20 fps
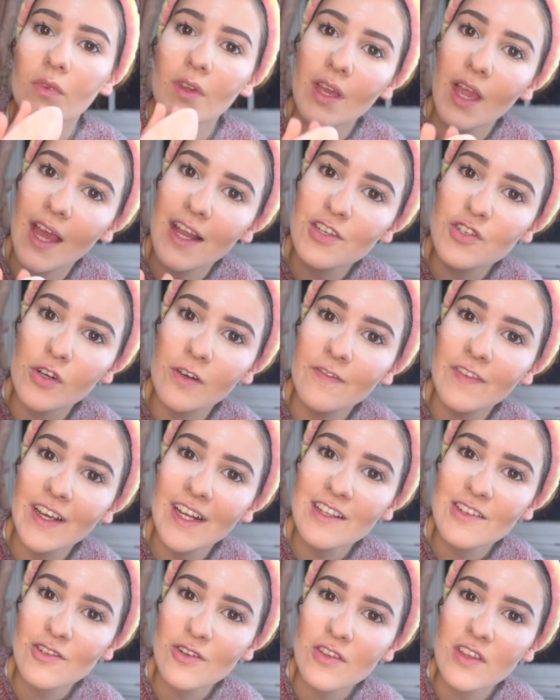And don't
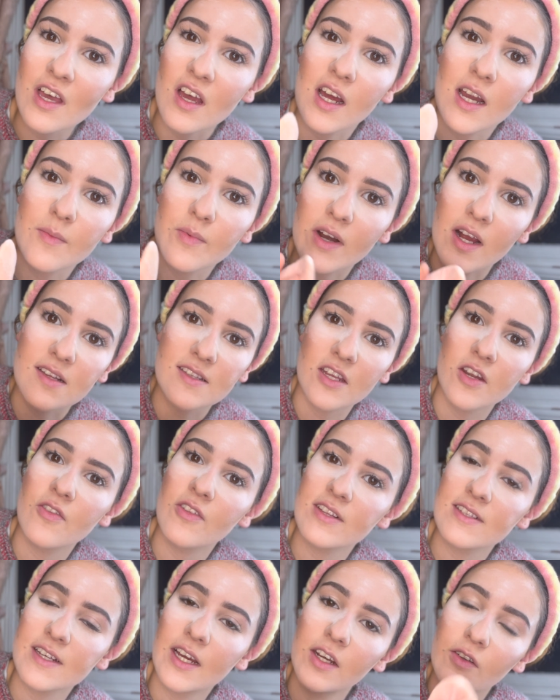forget to do the eyebrows. I know
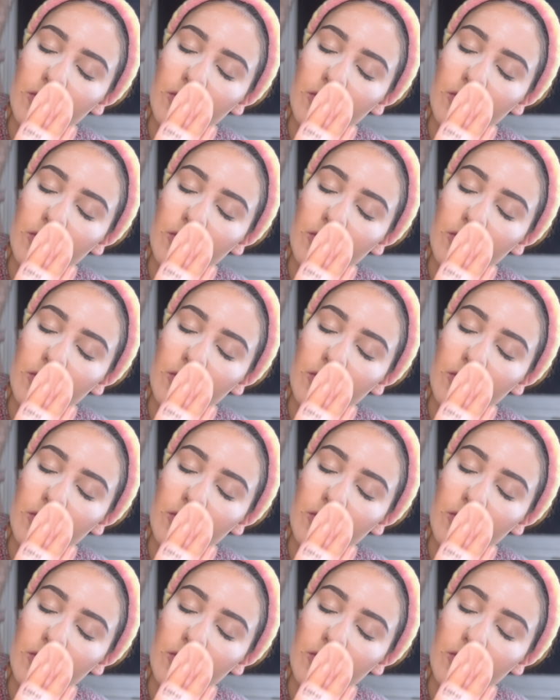that's kind of